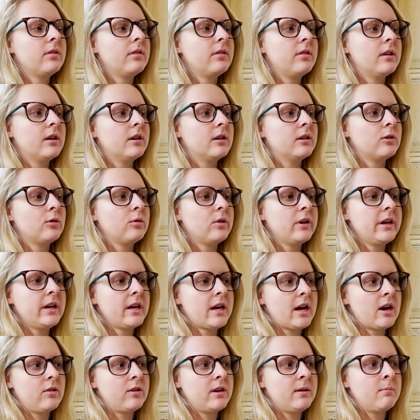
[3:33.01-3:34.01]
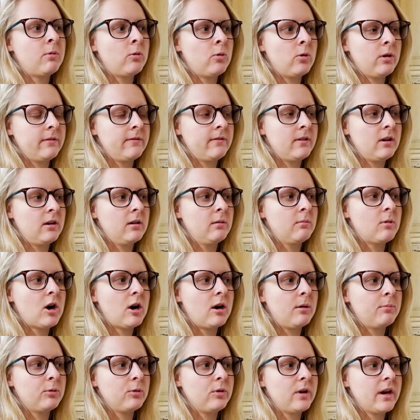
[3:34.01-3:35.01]
the Greene County Poor Farm
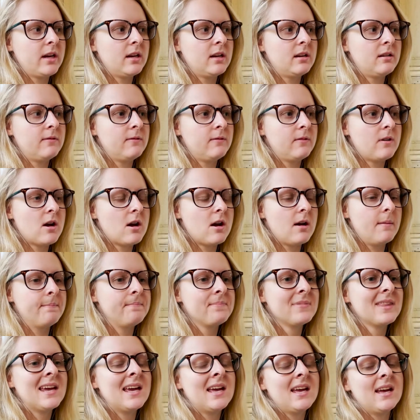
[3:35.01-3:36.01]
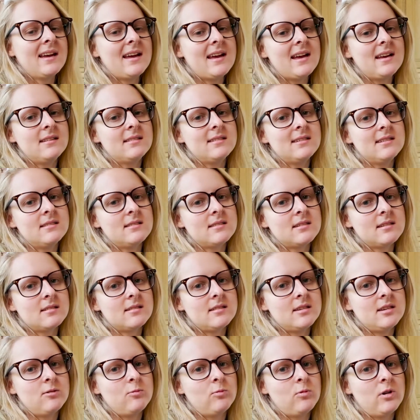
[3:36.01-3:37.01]
operated from
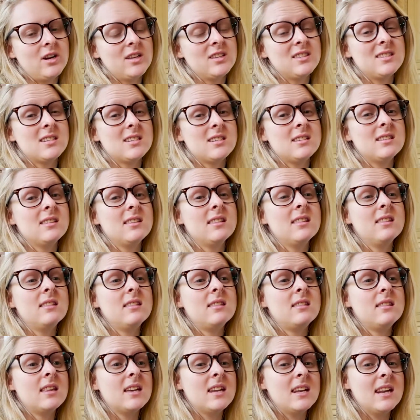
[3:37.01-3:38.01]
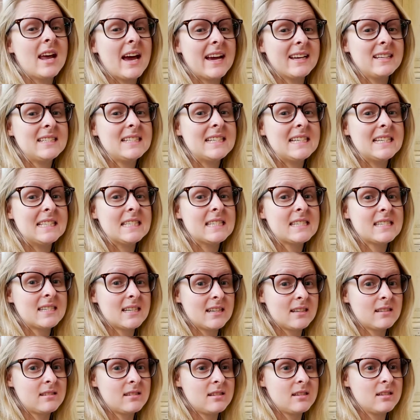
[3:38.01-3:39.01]
1861 to the
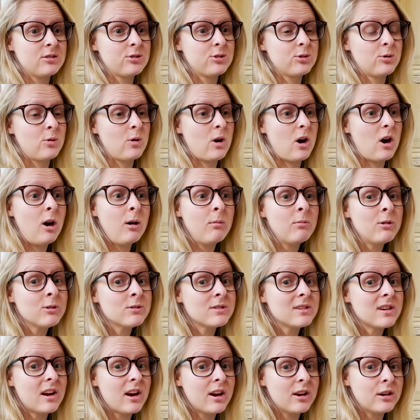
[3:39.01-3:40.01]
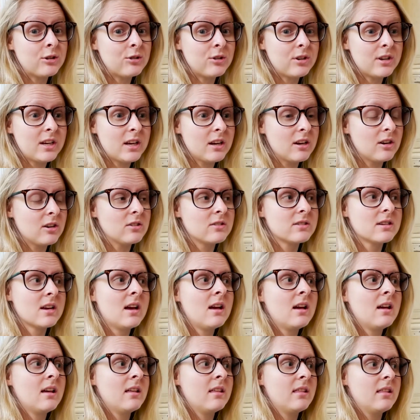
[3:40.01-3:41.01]
1960s, so almost 100 years.
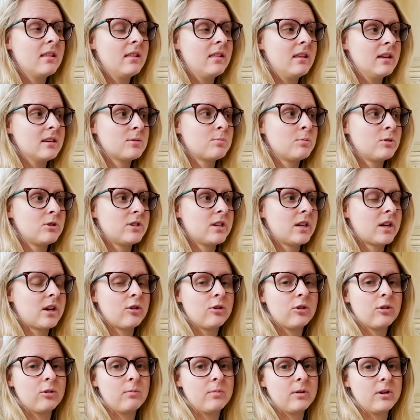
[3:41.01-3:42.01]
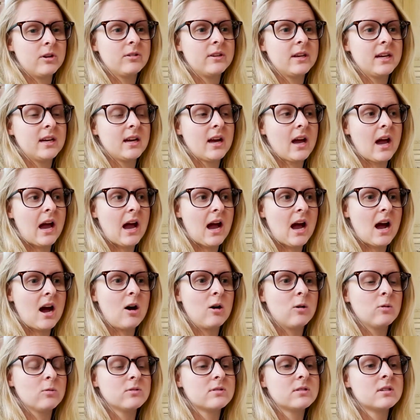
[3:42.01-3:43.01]
This particular building
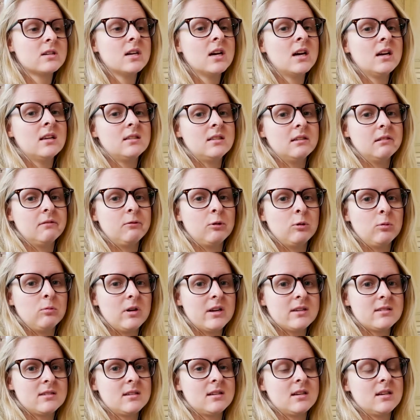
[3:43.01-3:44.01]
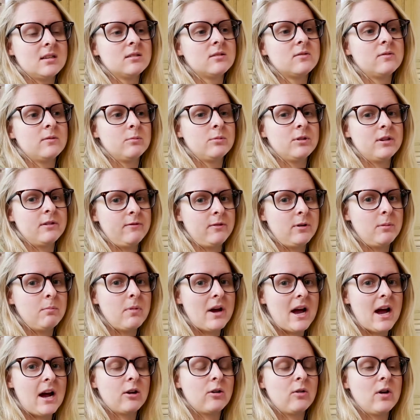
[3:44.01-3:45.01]
housed different residents from
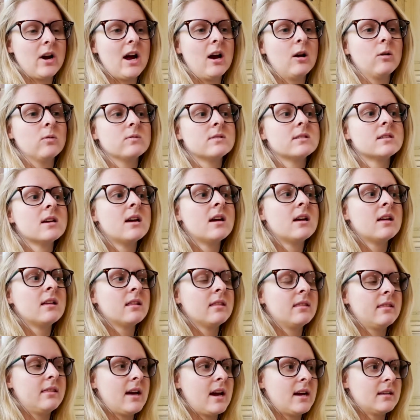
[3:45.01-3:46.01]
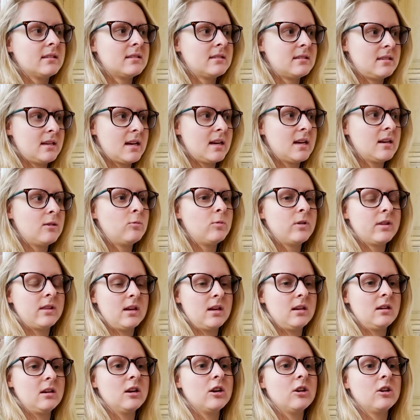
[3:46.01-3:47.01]
different backgrounds that stayed
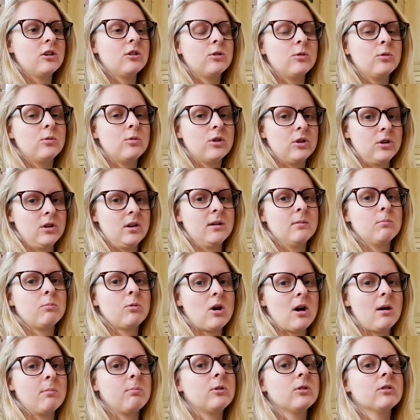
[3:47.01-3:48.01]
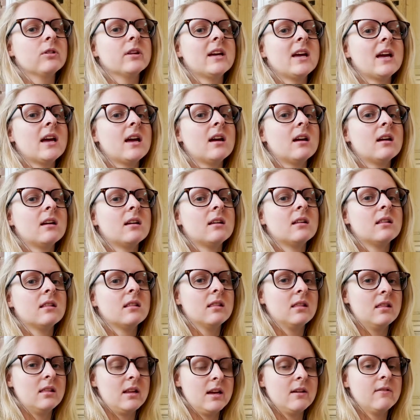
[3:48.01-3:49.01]
within here who couldn't properly
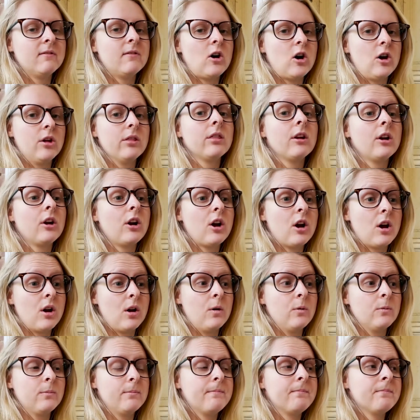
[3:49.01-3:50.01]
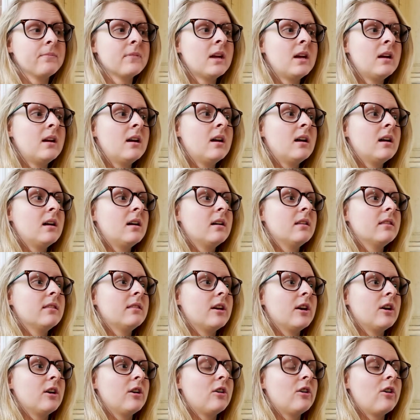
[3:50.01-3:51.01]
live on their own.
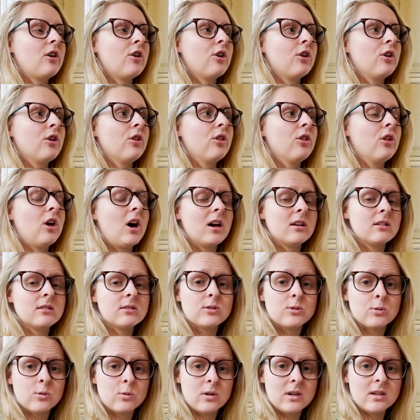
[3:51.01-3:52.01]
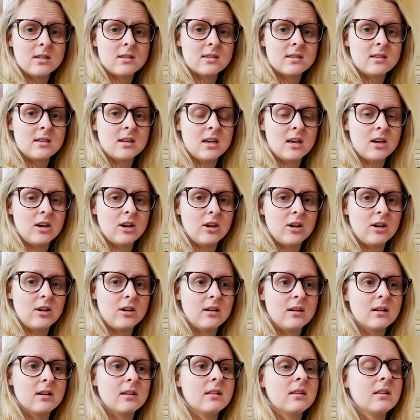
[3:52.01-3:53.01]
There are a lot of stories in
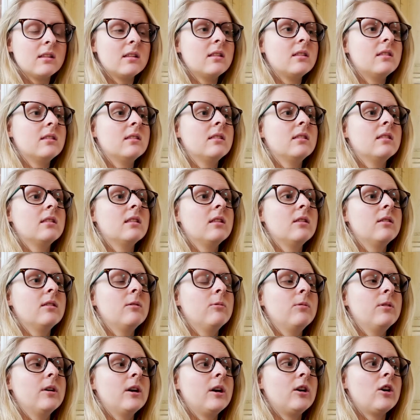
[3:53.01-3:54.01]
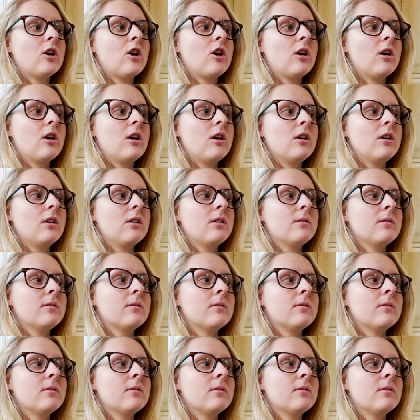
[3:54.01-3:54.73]
here. There are